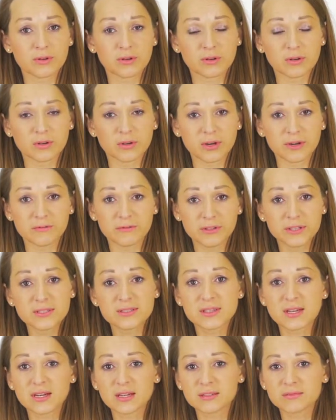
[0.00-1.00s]
a
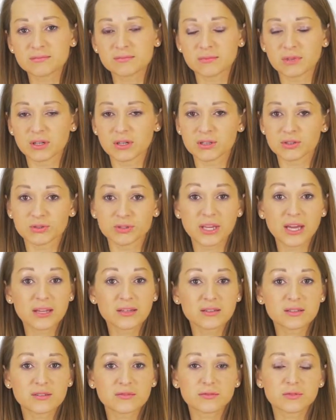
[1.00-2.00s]
visa to
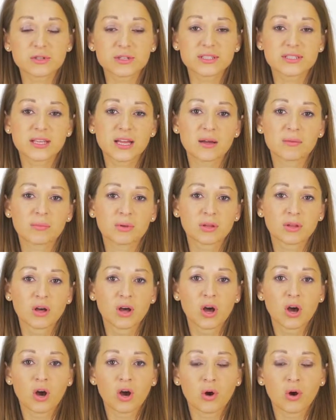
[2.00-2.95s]
Canada, for example,